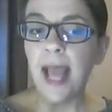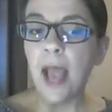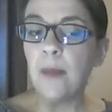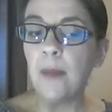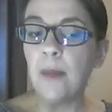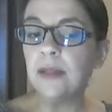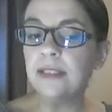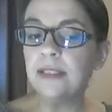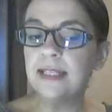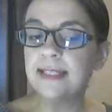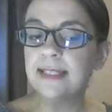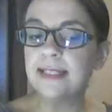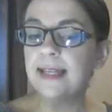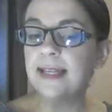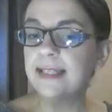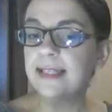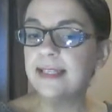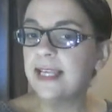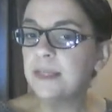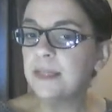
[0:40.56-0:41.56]
and we'll
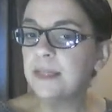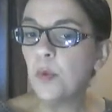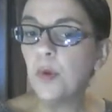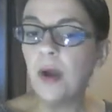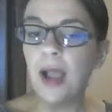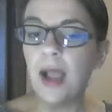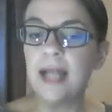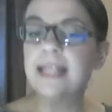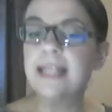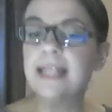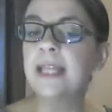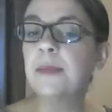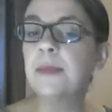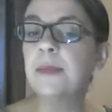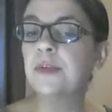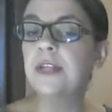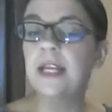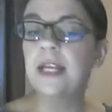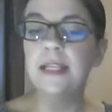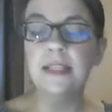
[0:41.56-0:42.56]
discuss these more as they
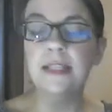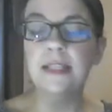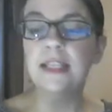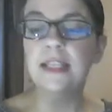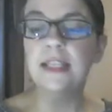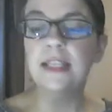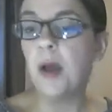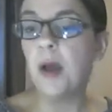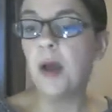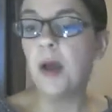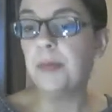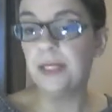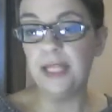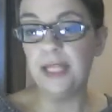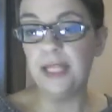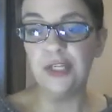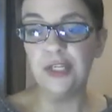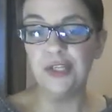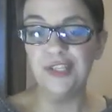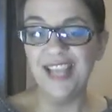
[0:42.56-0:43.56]
pertain to this
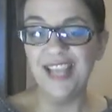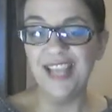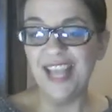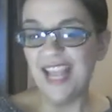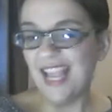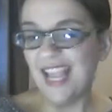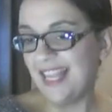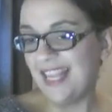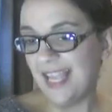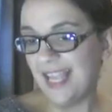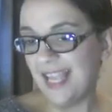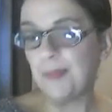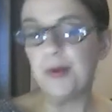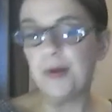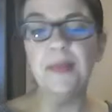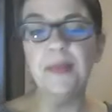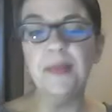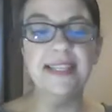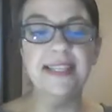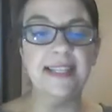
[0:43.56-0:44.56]
population in the
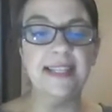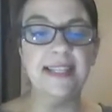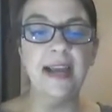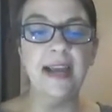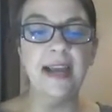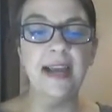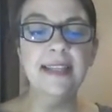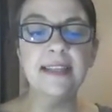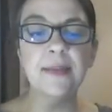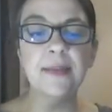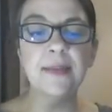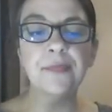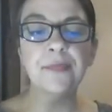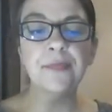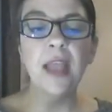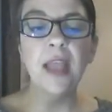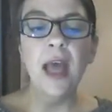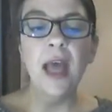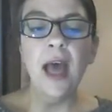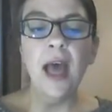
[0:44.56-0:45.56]
upcoming slides.
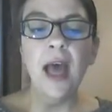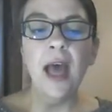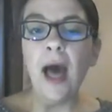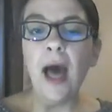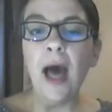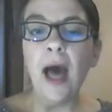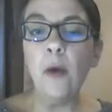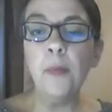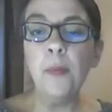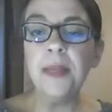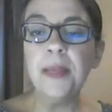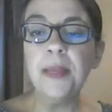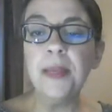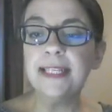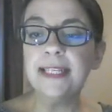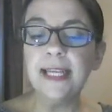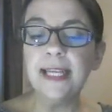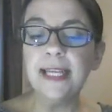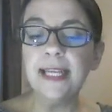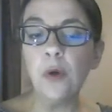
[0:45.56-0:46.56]

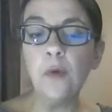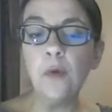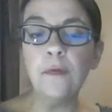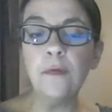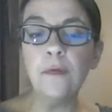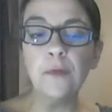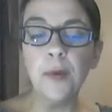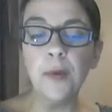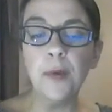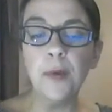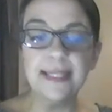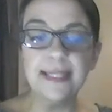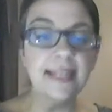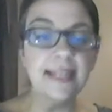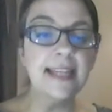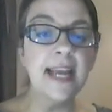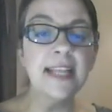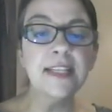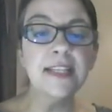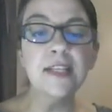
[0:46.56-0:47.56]
Obesity and overweight
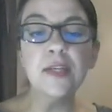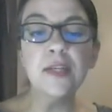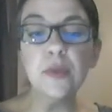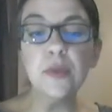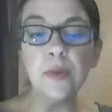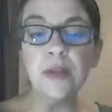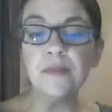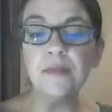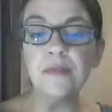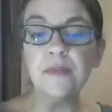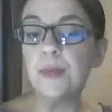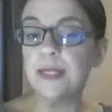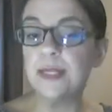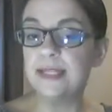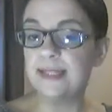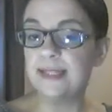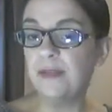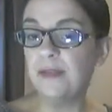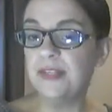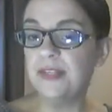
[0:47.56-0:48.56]
tend to influence
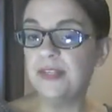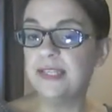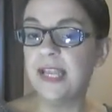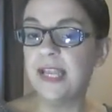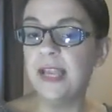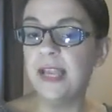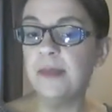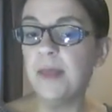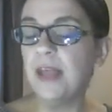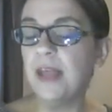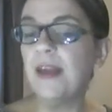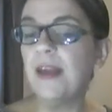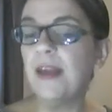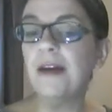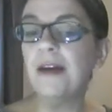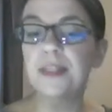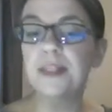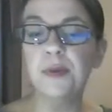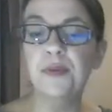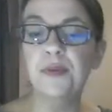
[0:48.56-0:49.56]
self-esteem, and they
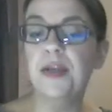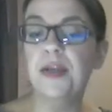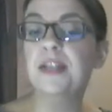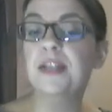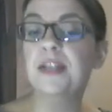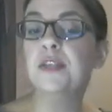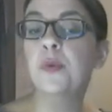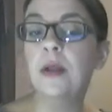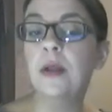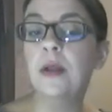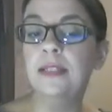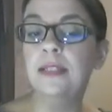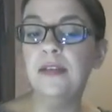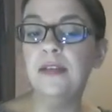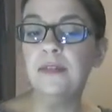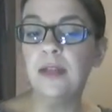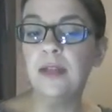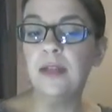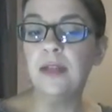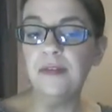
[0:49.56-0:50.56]
also affect quality
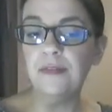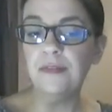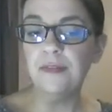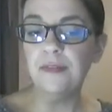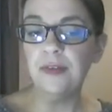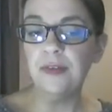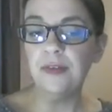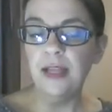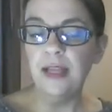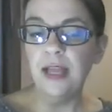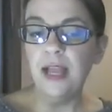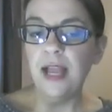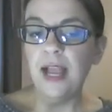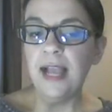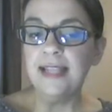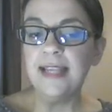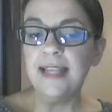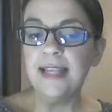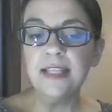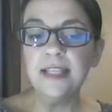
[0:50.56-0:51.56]
of life.
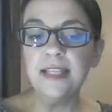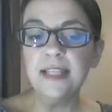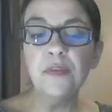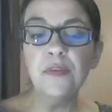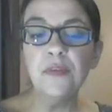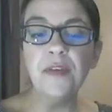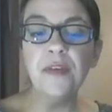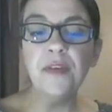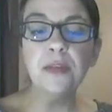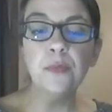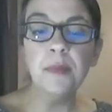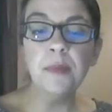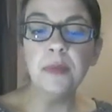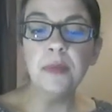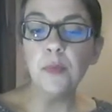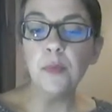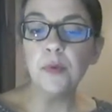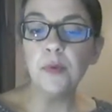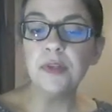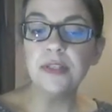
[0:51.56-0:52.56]
It tends to affect
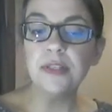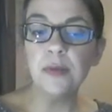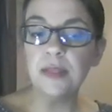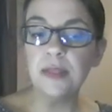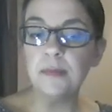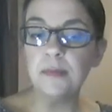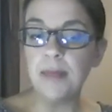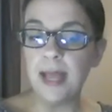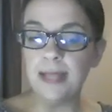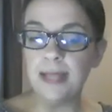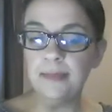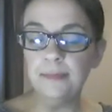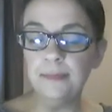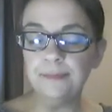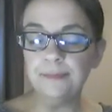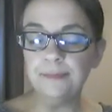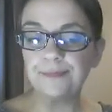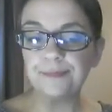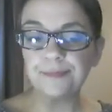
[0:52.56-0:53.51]
women more so than men.